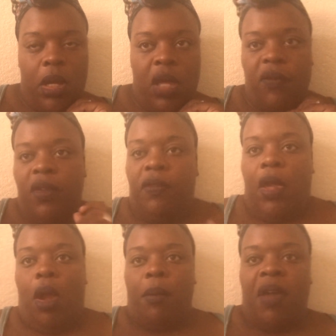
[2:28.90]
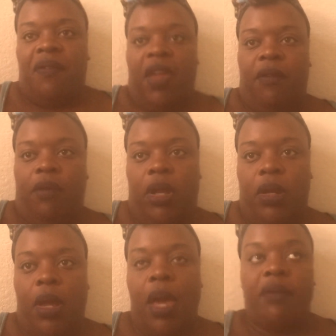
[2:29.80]
even if they are my
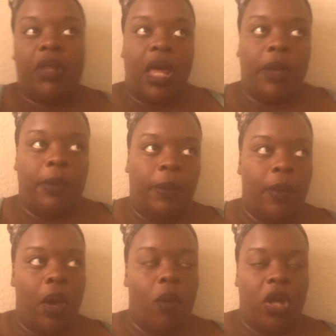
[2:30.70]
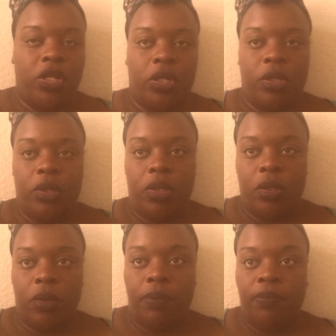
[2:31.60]
favorite, I have a lot of people I watch on
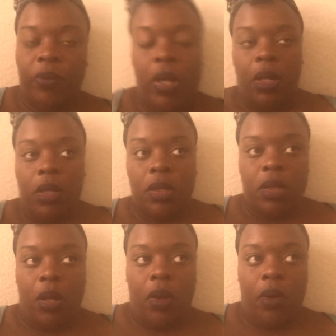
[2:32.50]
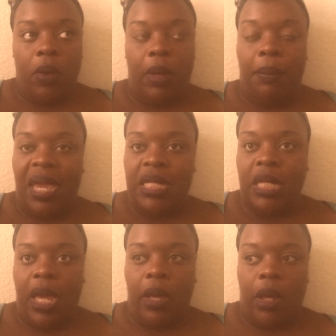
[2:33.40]
YouTube. So it may
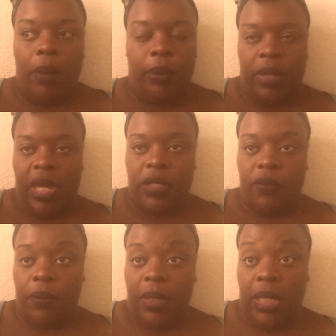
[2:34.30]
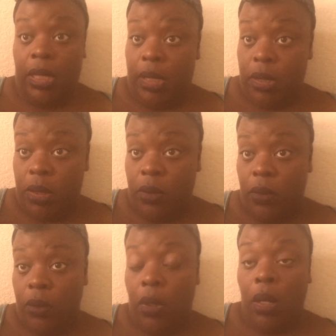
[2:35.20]
take a couple days for me to get
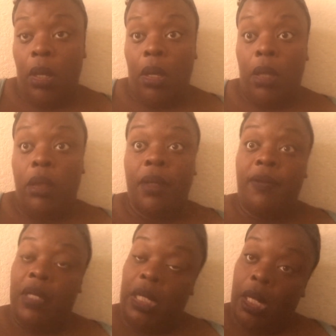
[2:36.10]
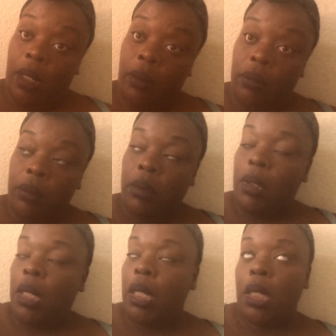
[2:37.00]
to the video.
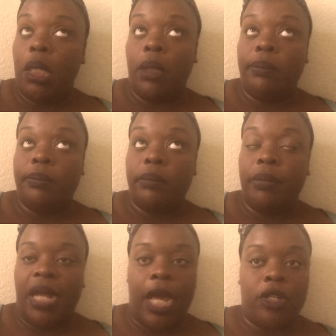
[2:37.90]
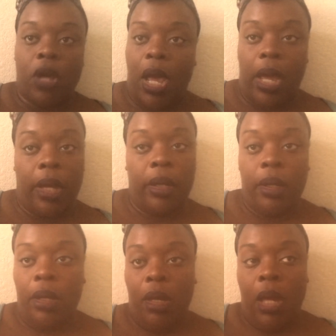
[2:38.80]
Um, but I try.
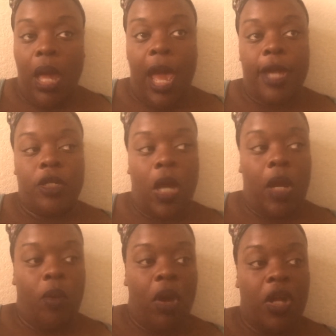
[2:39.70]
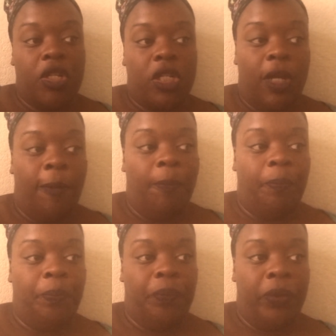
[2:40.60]
I try to watch.
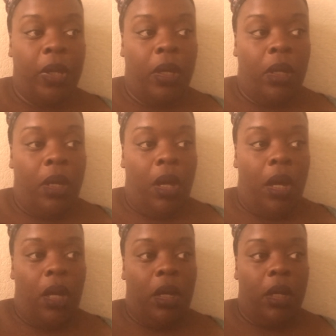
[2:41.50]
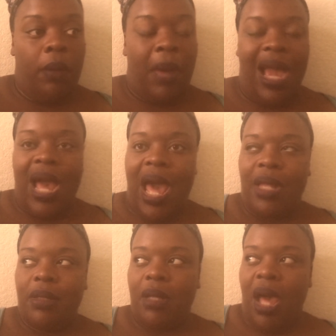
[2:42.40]
Um, I
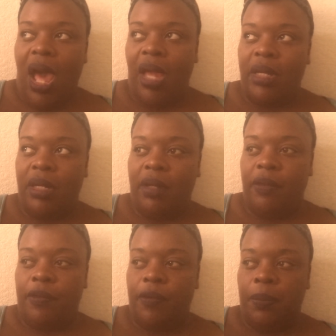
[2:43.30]
got kind of